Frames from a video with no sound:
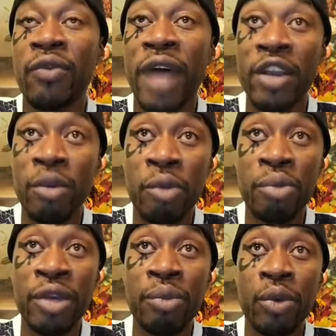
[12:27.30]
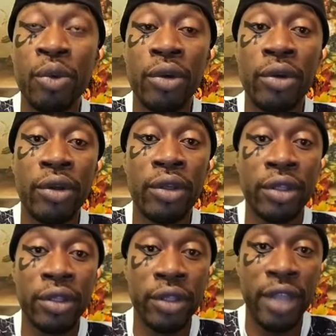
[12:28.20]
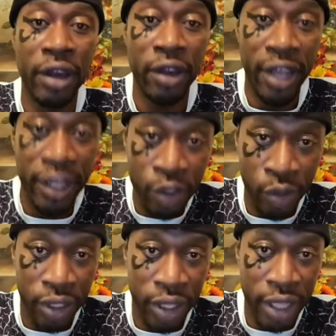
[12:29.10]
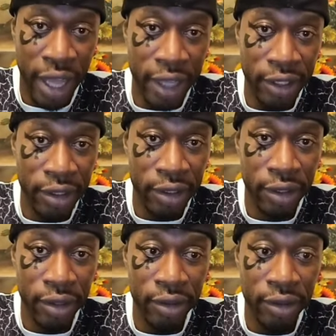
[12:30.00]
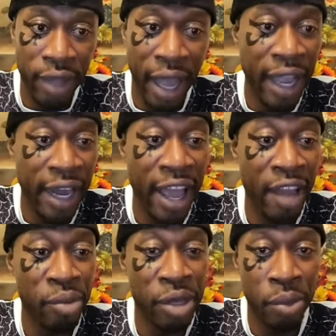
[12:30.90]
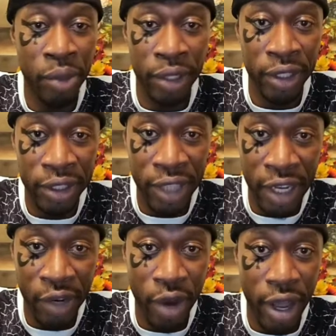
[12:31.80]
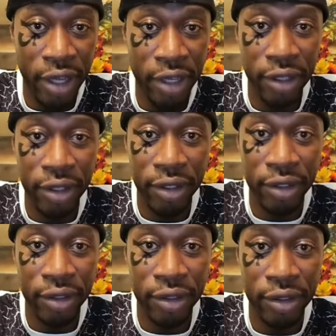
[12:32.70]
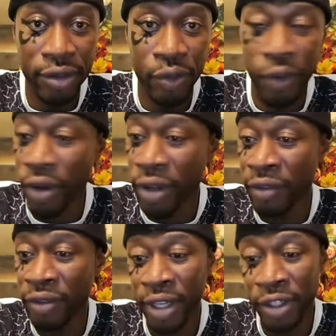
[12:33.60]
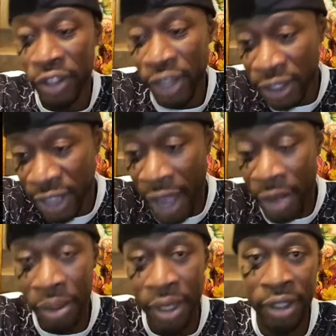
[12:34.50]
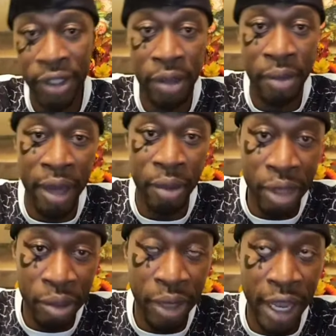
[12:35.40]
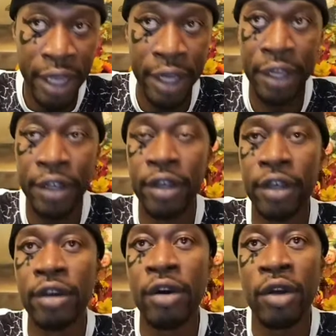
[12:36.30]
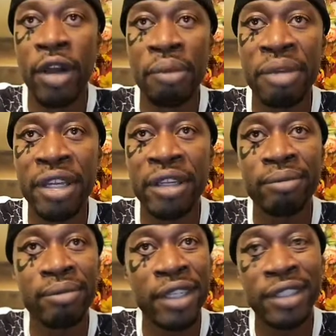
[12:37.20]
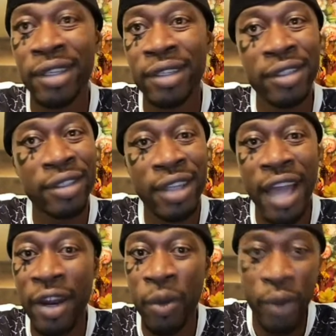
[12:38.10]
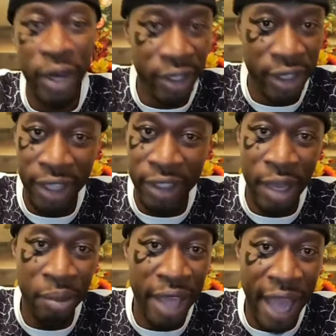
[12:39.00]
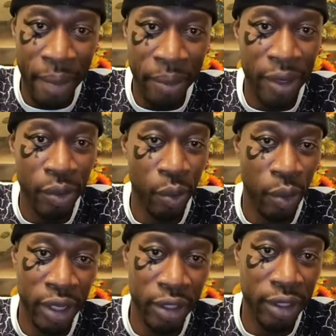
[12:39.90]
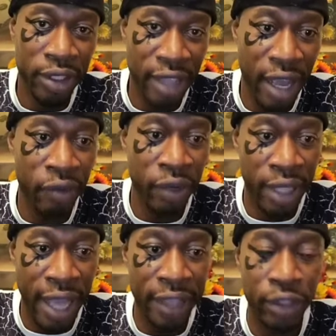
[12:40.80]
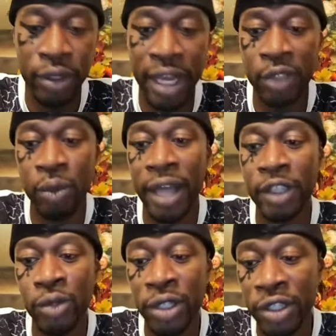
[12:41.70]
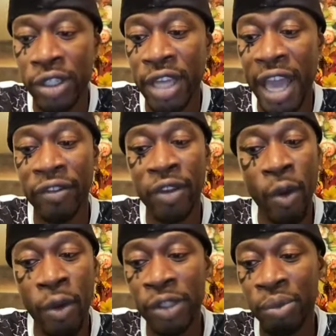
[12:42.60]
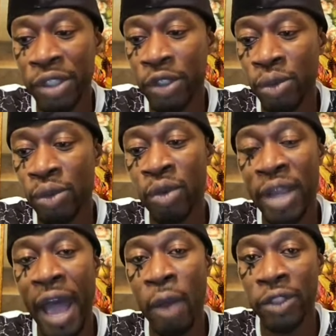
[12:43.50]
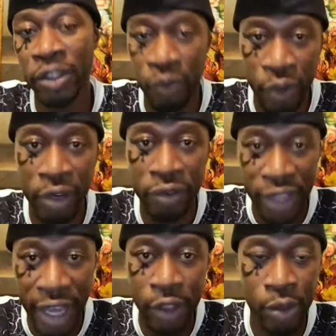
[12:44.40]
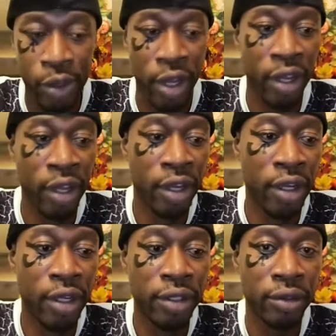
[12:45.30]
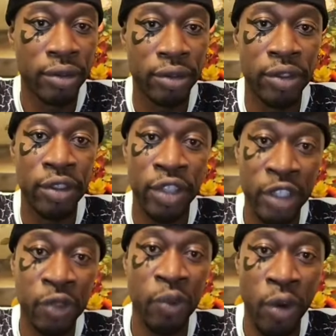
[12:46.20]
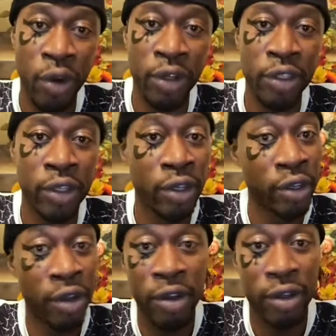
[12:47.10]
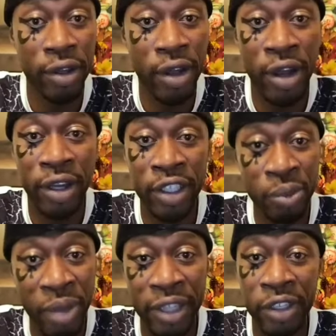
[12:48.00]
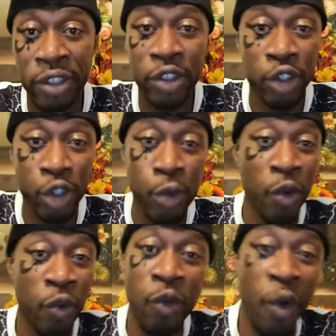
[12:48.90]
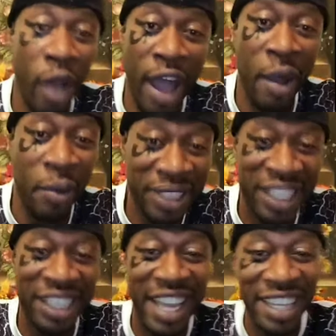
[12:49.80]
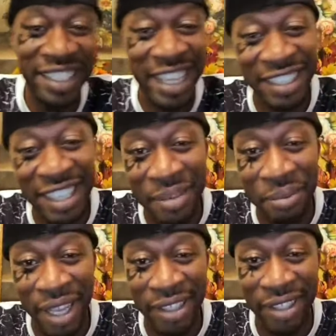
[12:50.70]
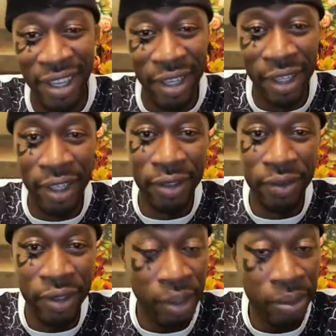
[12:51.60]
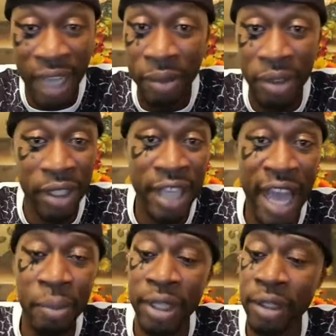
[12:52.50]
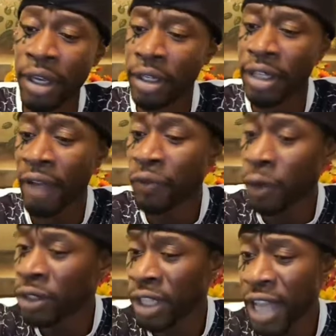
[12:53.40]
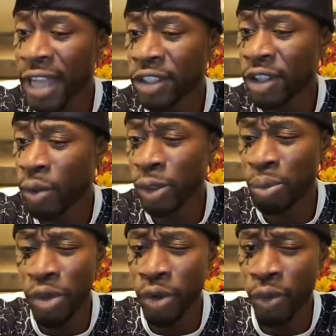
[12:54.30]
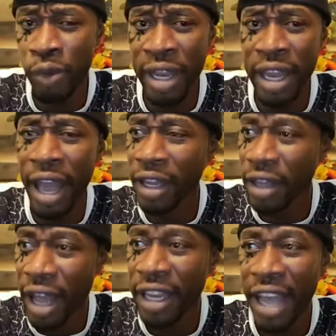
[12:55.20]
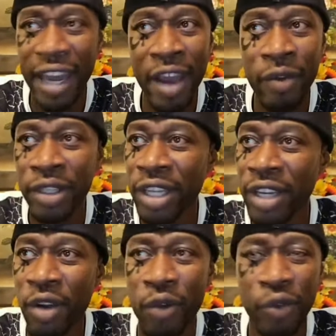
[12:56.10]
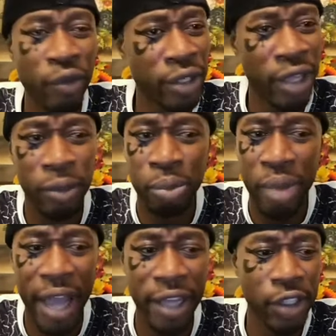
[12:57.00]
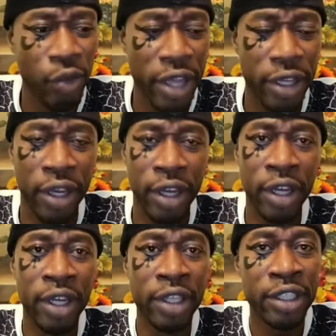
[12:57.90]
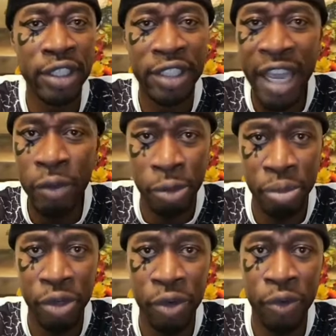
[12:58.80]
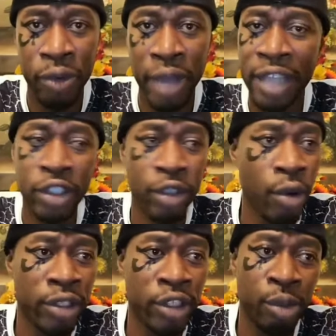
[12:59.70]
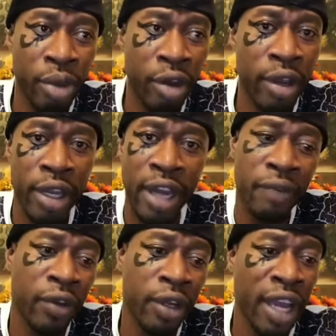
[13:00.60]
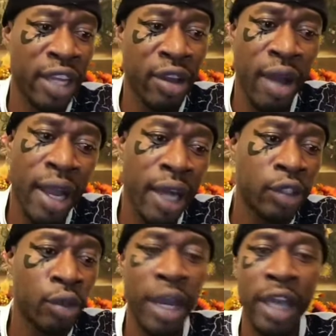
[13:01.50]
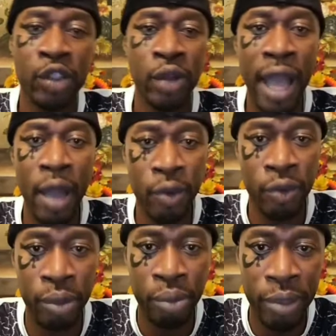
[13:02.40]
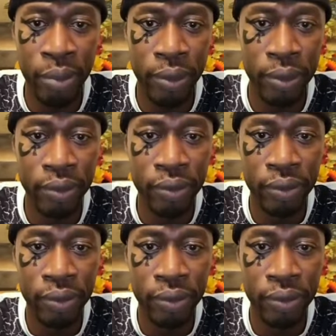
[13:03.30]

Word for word: the volume of people that are entering the class, I got to have people on the tech grind for if things shut down because of the amount of people that get in or come in it's a it's a lot of weird things that be happening when it's time for class. So that's why I traditionally have to always be two three hours in front of schedule, just for the unexpected two to four hour delays that take place. Sometimes things happen. That first class though was beautiful. I, I got everything off. Everything was packaged great. Today was beautiful. I just caught the spirit and I felt like yo, I got to do an extra hour for the people,